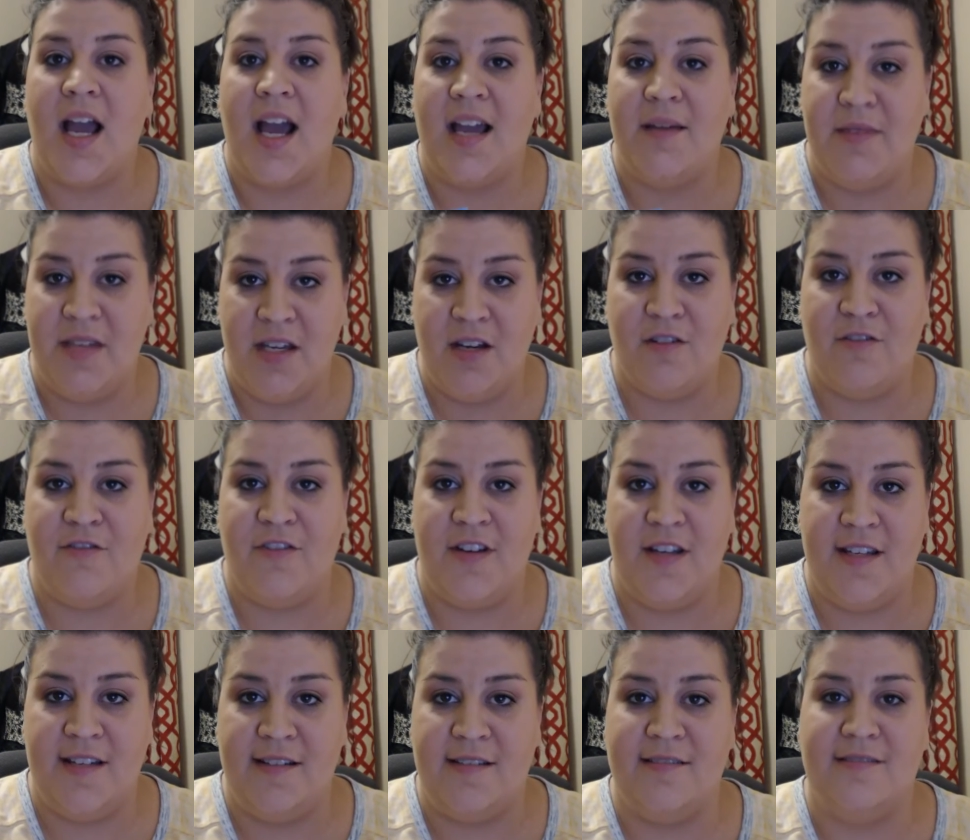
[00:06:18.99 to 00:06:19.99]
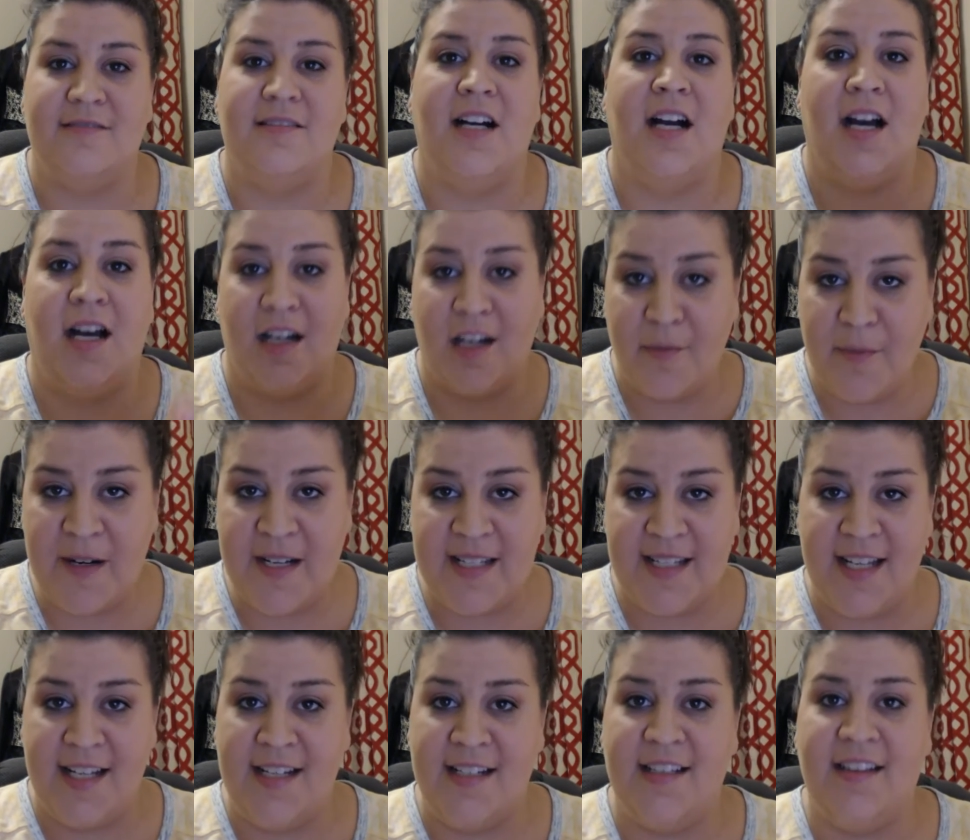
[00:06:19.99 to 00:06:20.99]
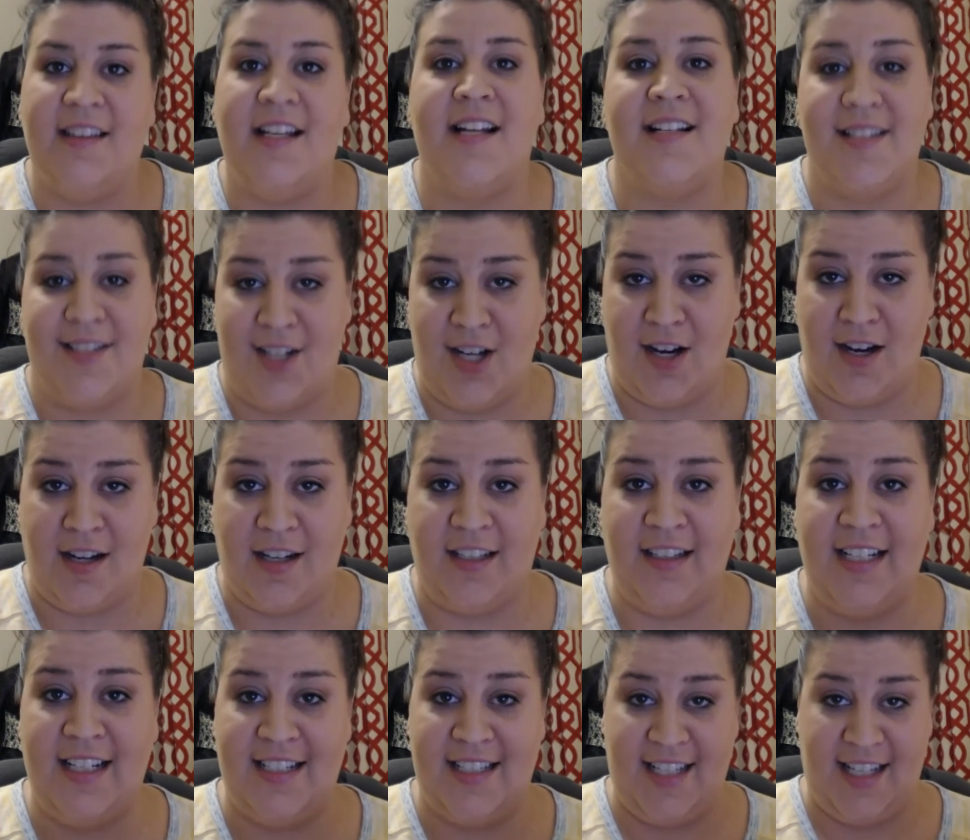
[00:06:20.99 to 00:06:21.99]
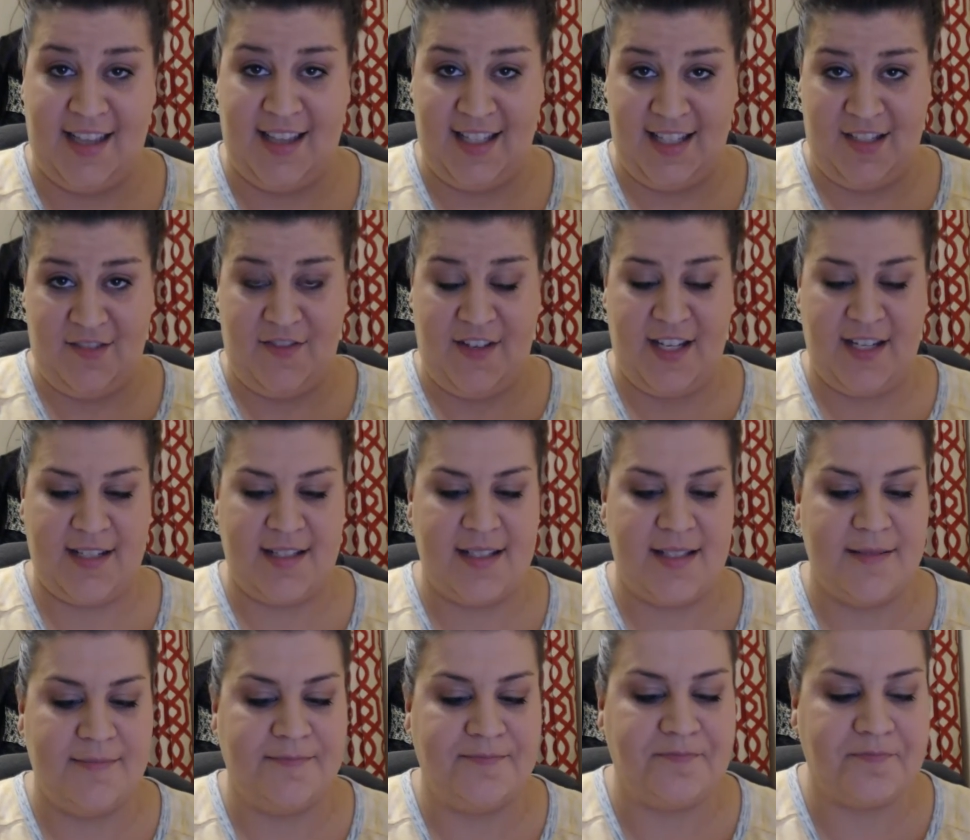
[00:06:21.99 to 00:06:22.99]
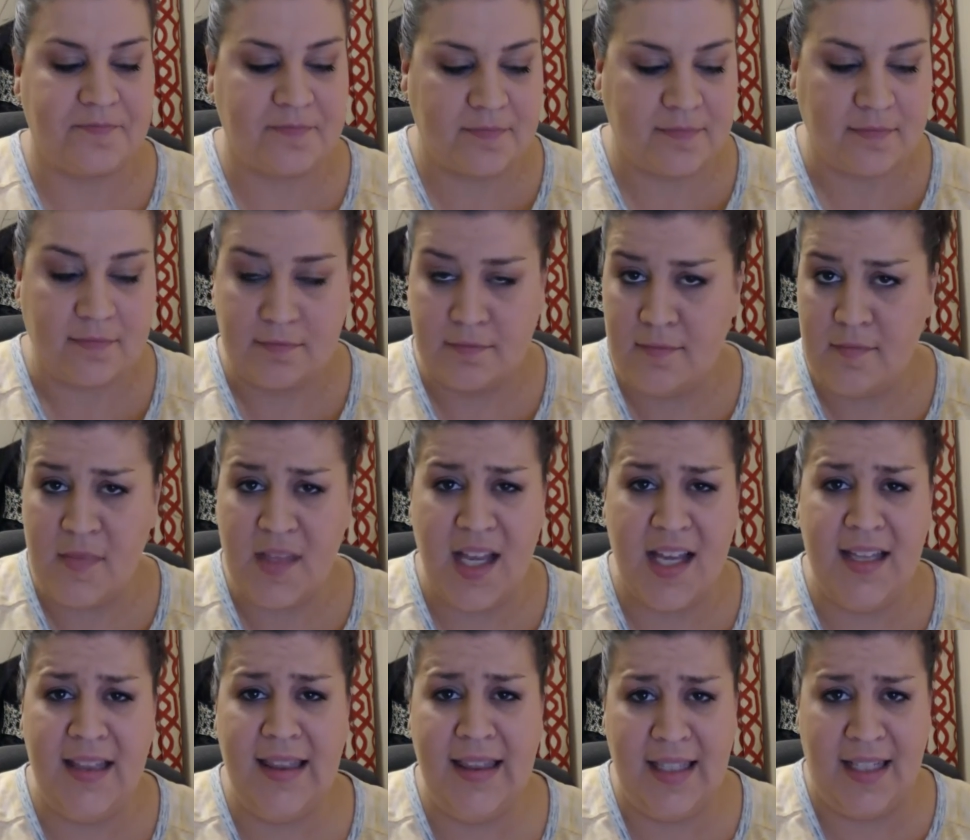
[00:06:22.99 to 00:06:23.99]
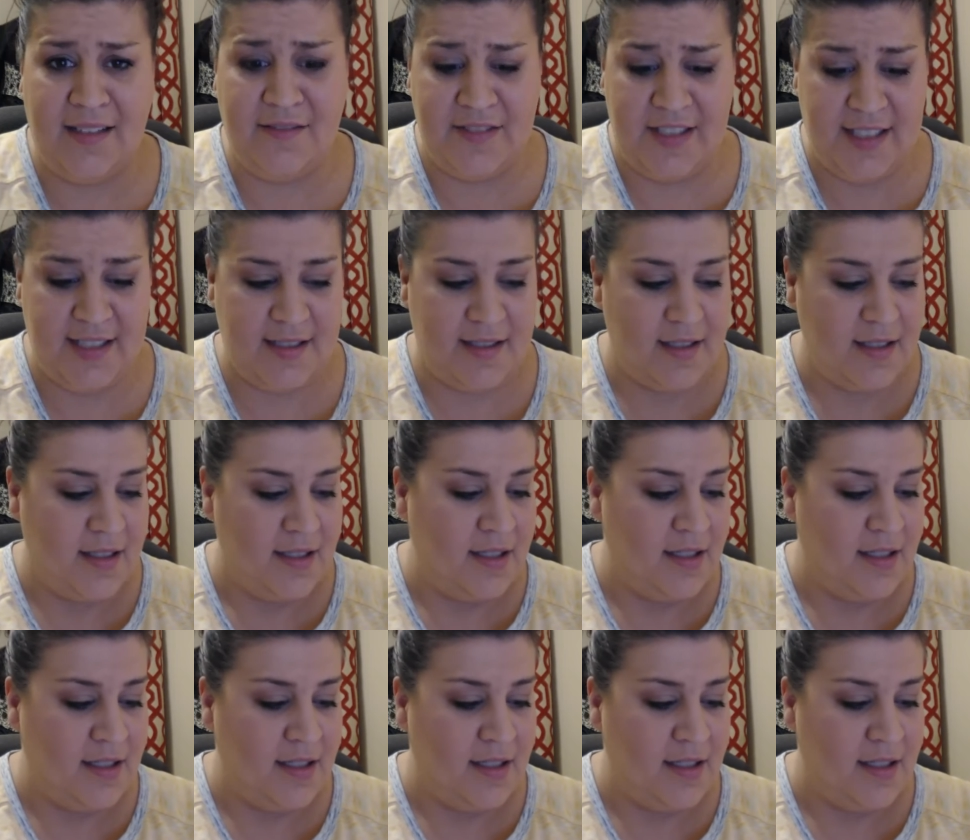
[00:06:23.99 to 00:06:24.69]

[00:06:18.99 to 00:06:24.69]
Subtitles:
I'm here for you, 100%. Let's talk. Let's get this fixed. I loved it.